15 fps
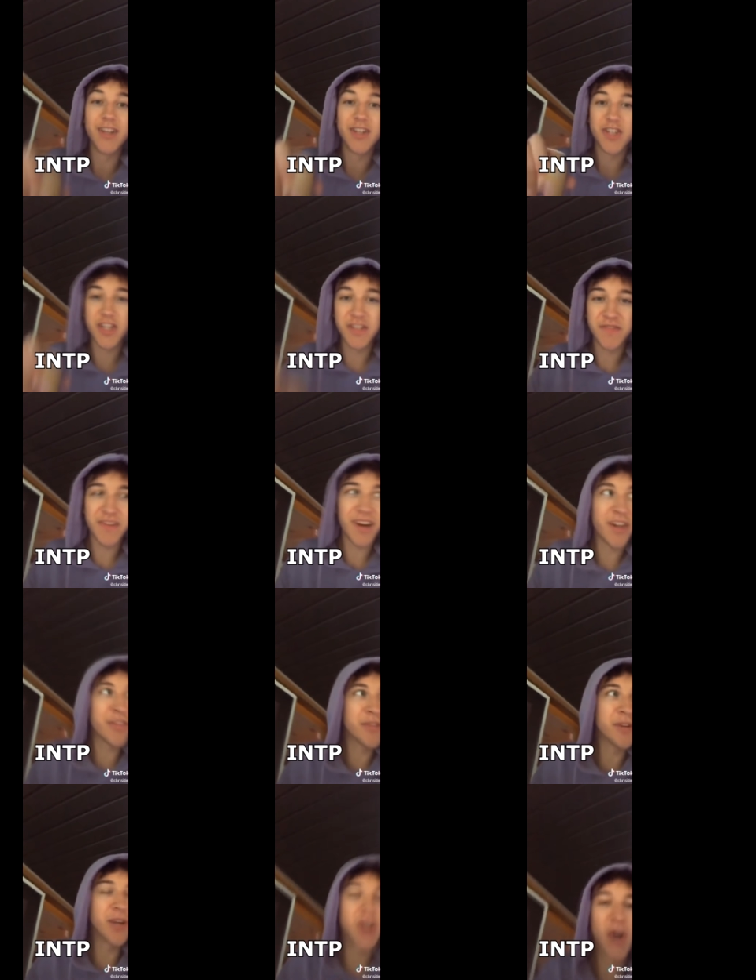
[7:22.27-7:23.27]
she fell
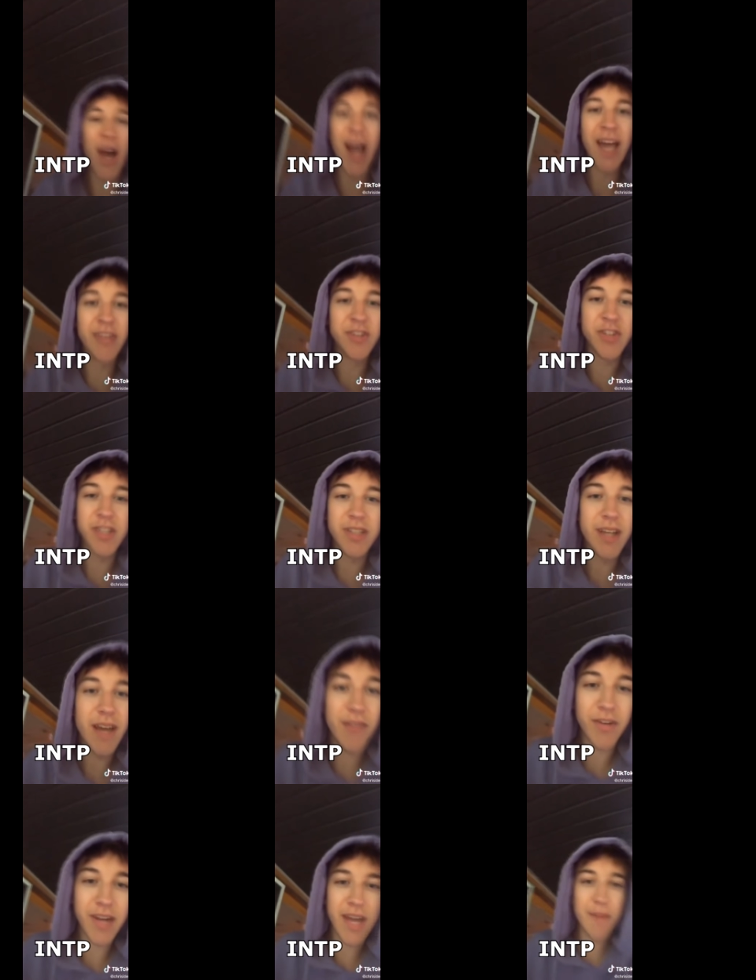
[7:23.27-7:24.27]
through, and she
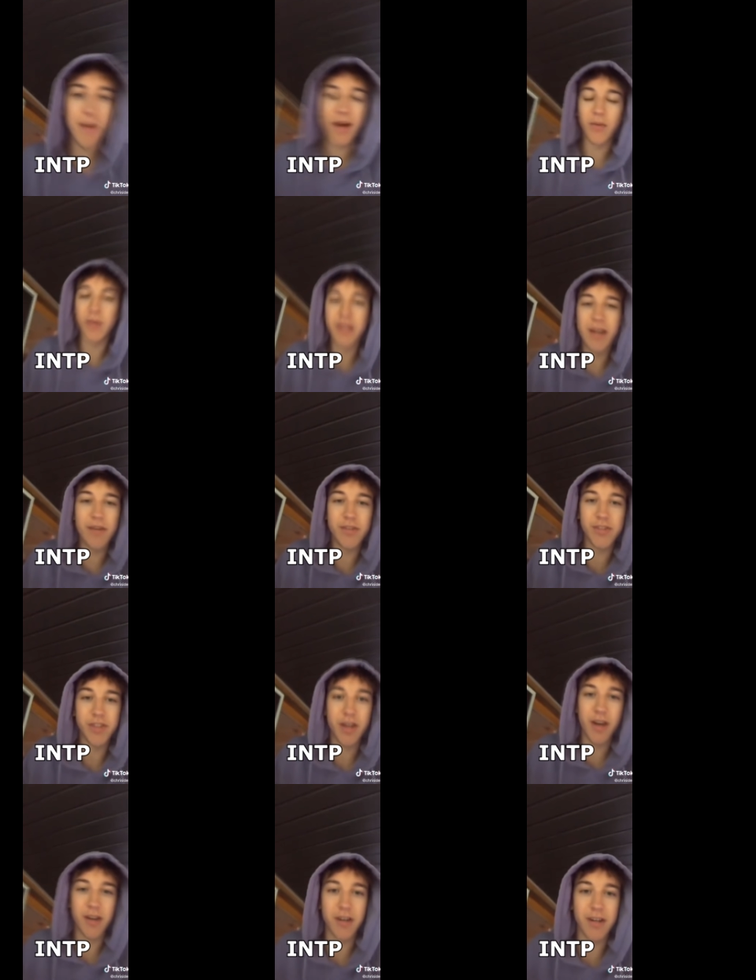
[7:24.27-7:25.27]
never came out. We never
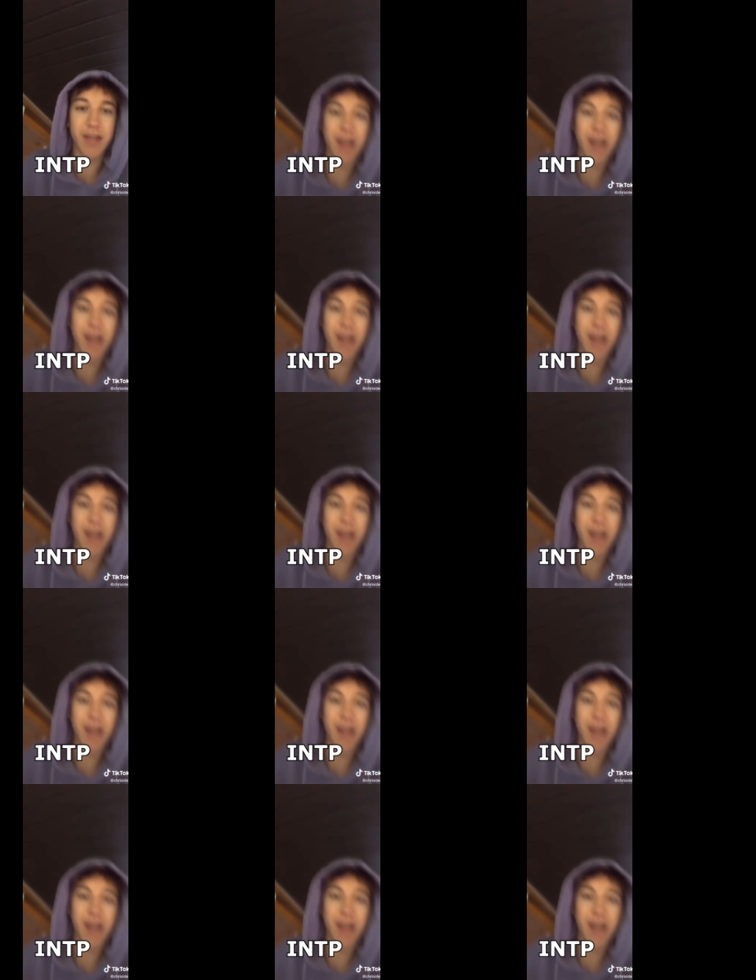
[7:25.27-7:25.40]
saw her